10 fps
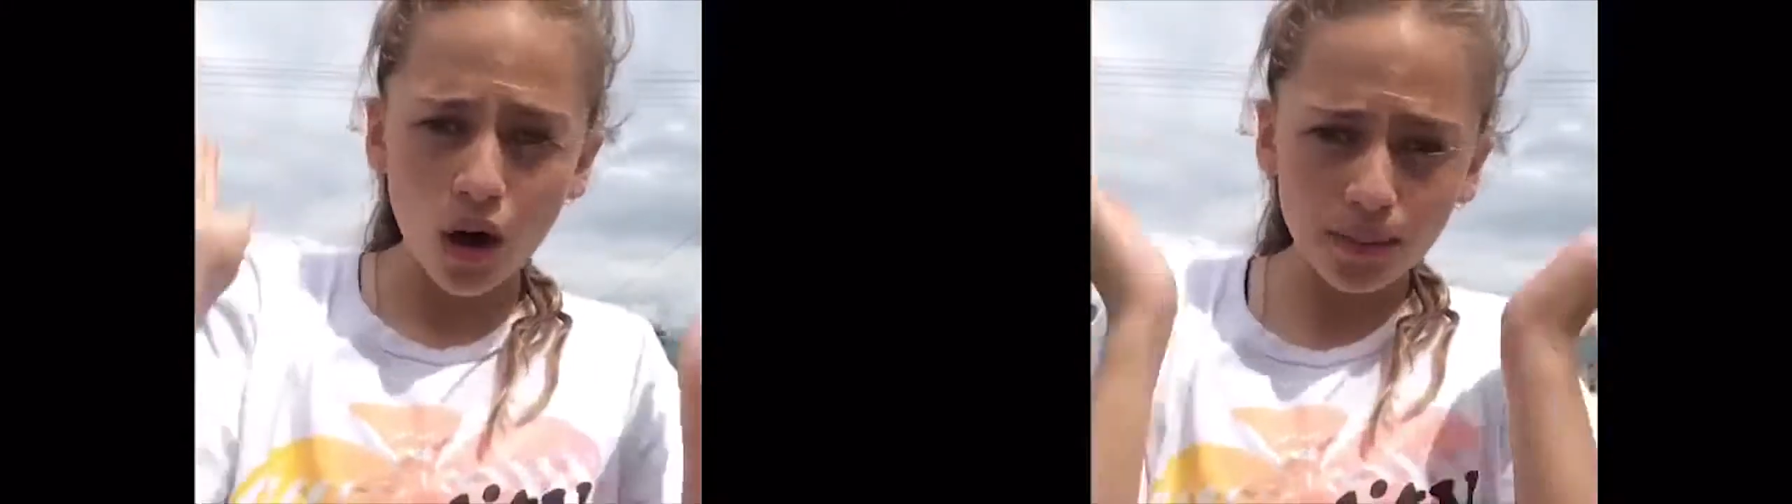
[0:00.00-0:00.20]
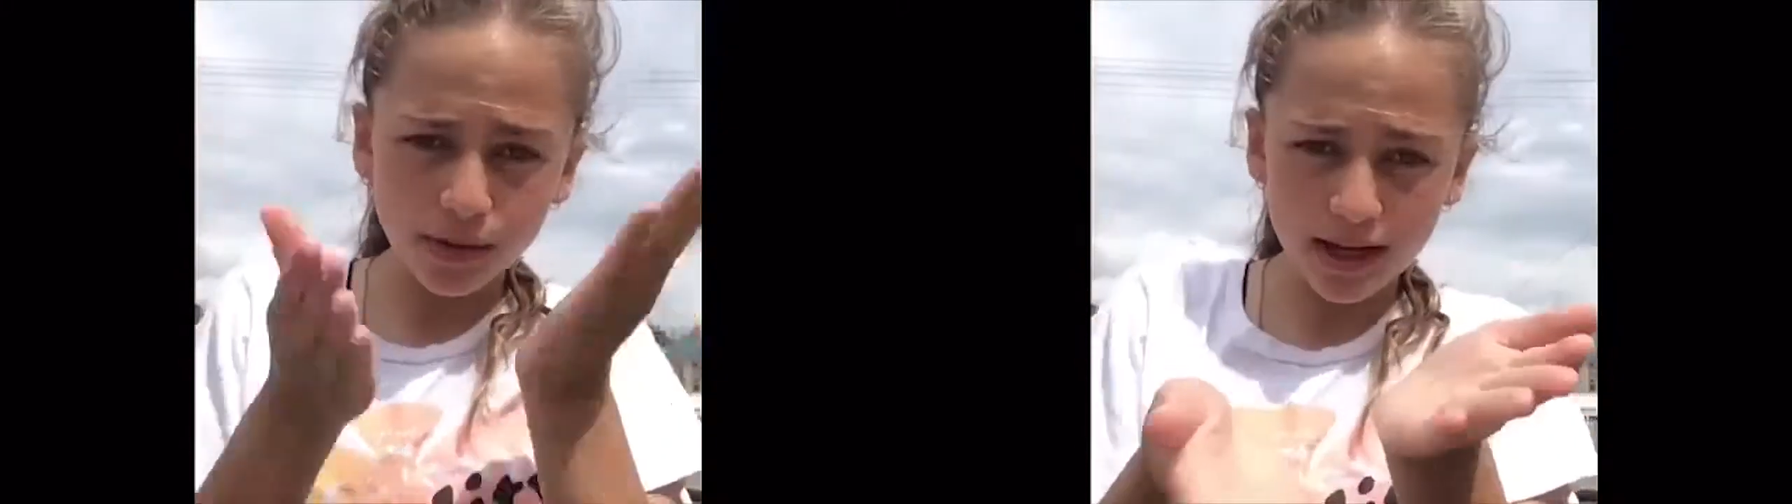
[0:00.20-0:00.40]

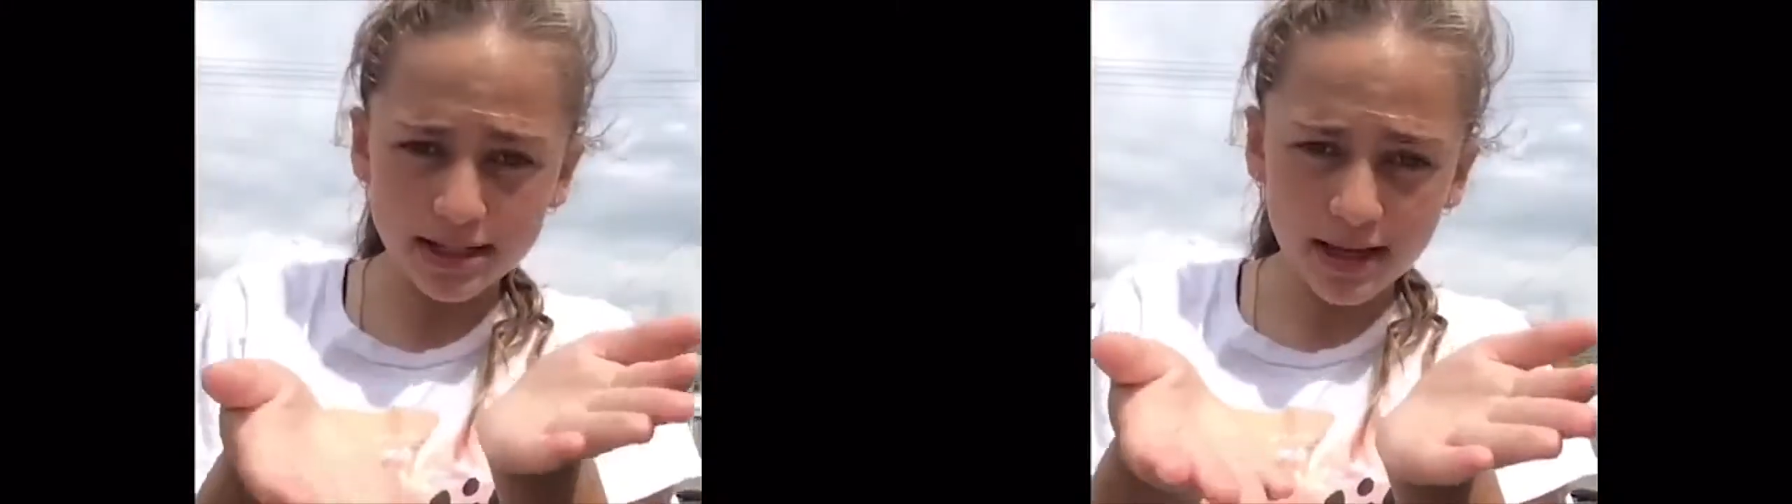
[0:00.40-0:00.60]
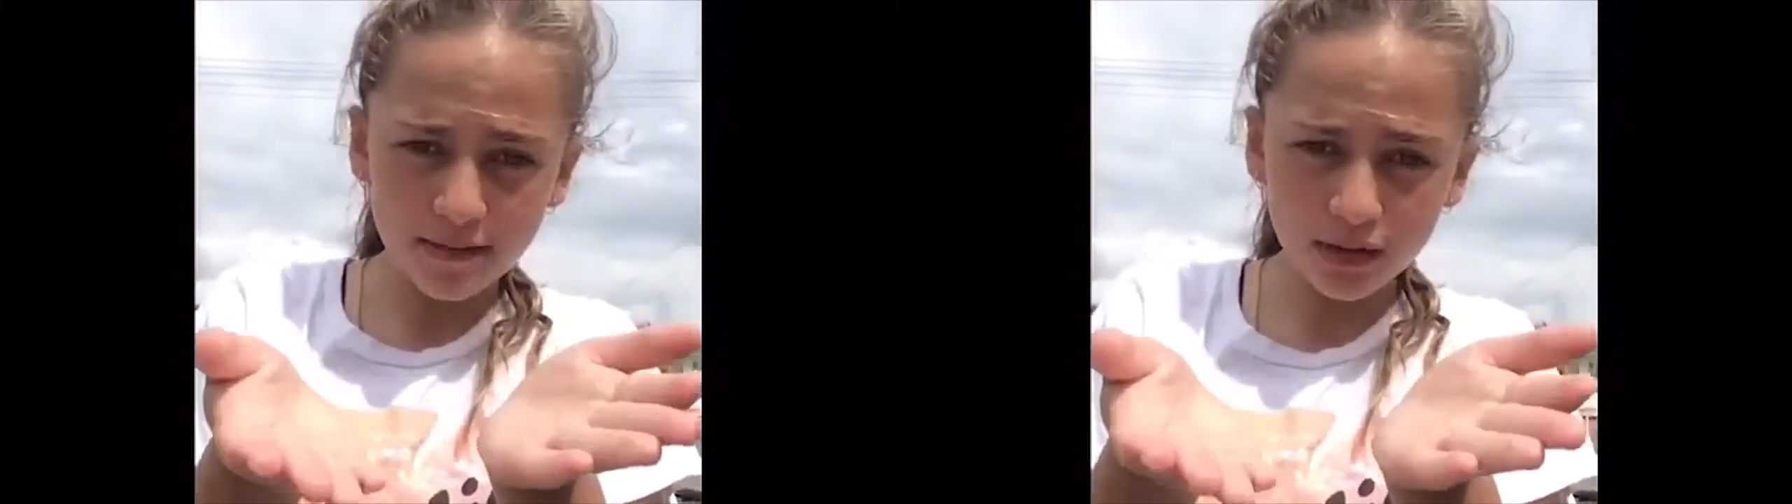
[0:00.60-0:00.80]
Hope you
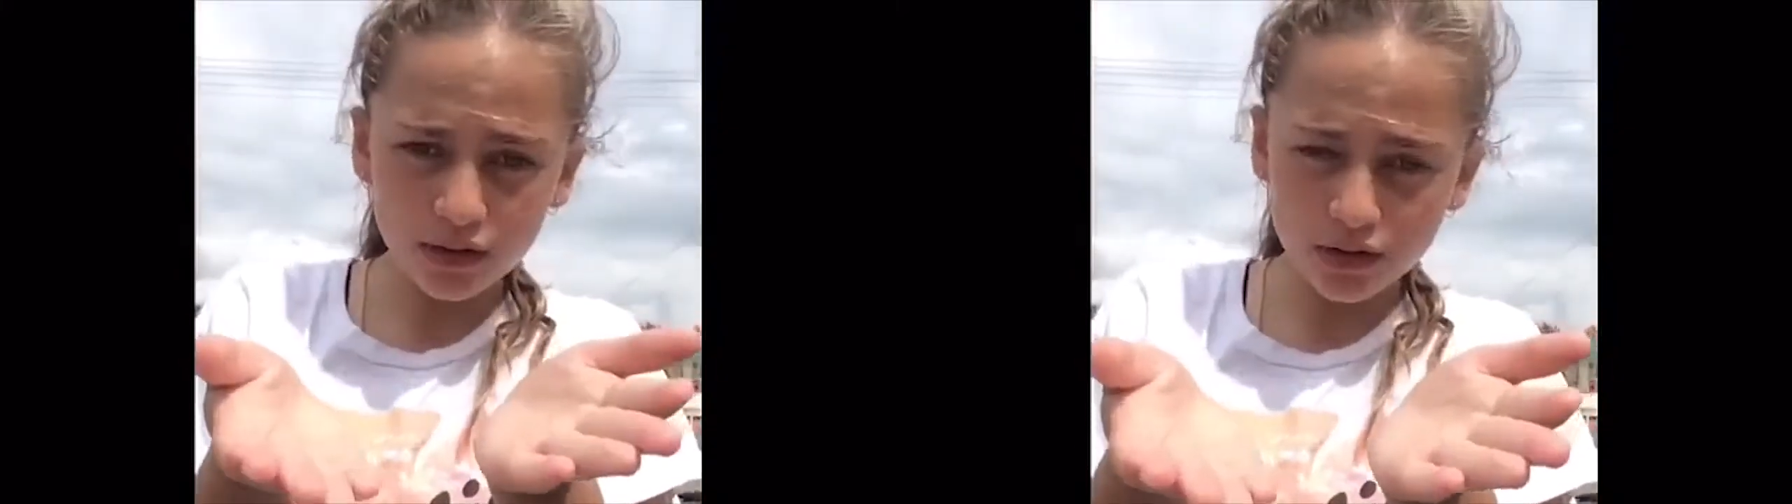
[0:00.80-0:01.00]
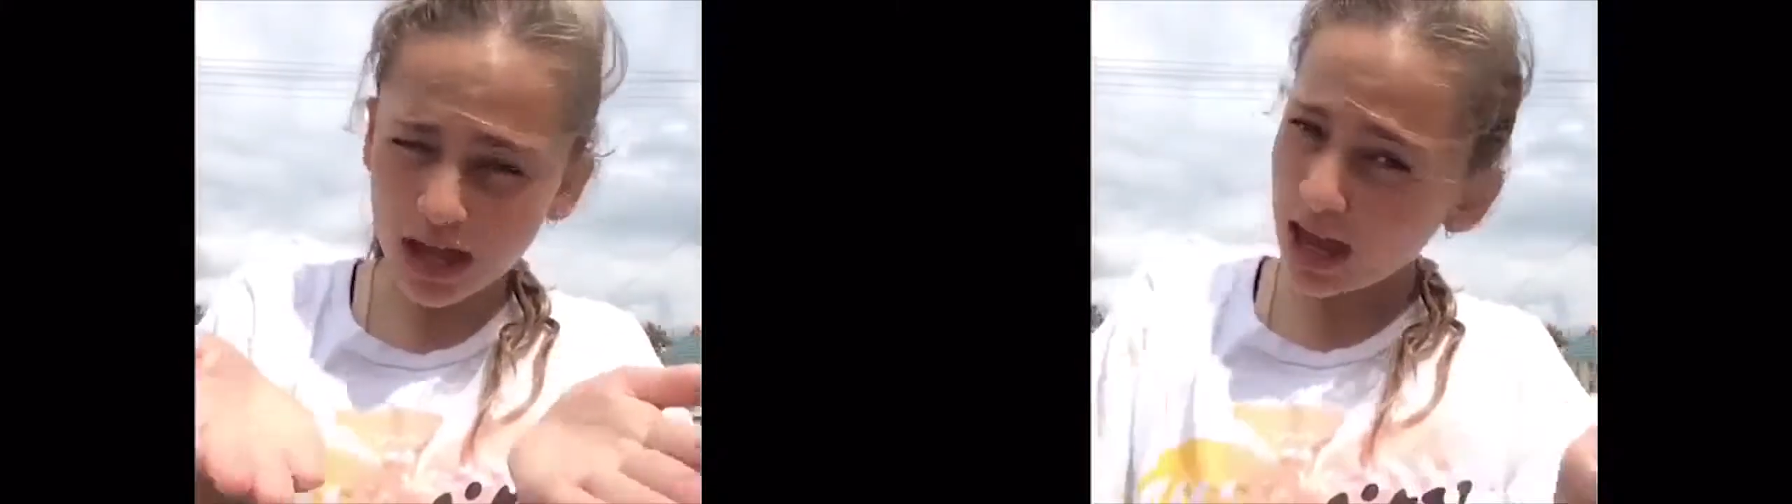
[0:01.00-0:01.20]
guys have a
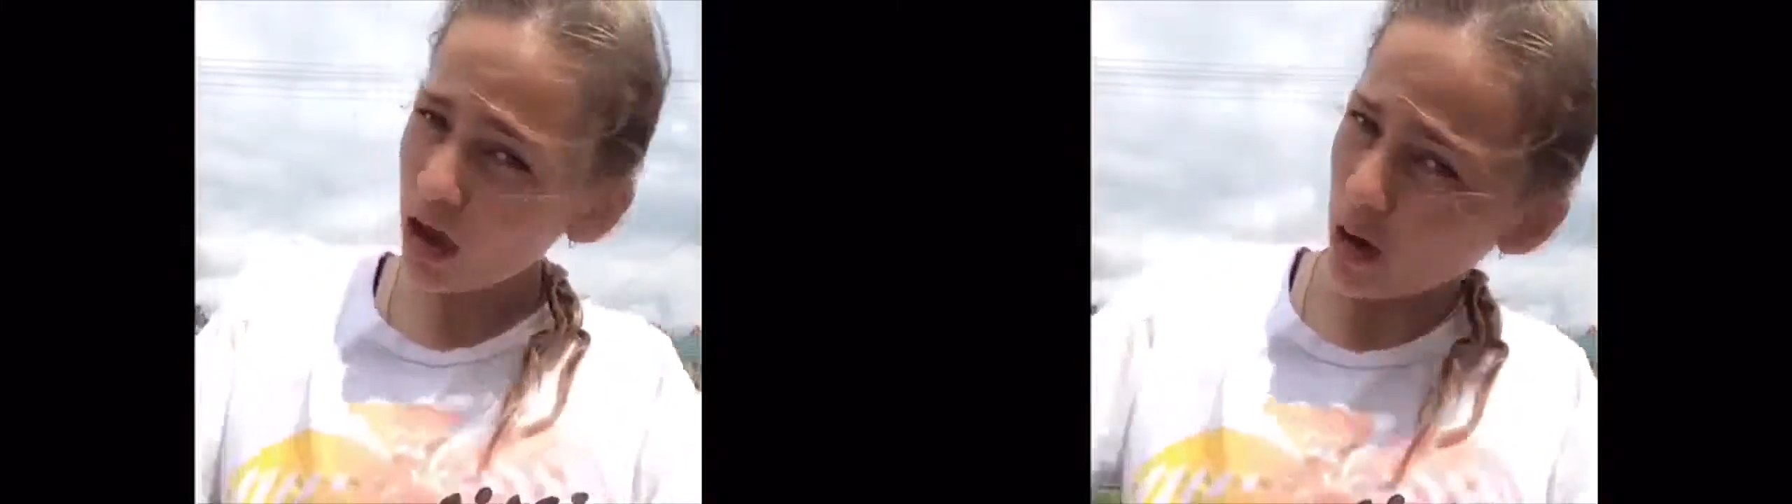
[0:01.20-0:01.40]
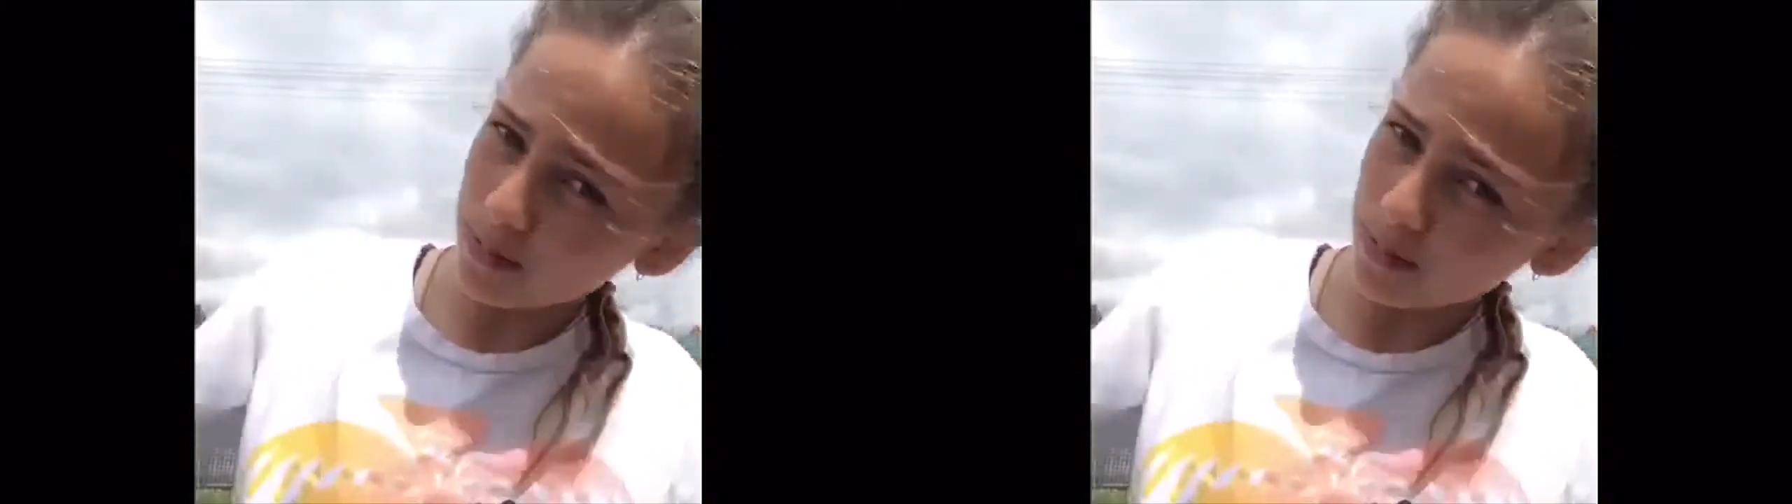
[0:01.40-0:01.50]
good day.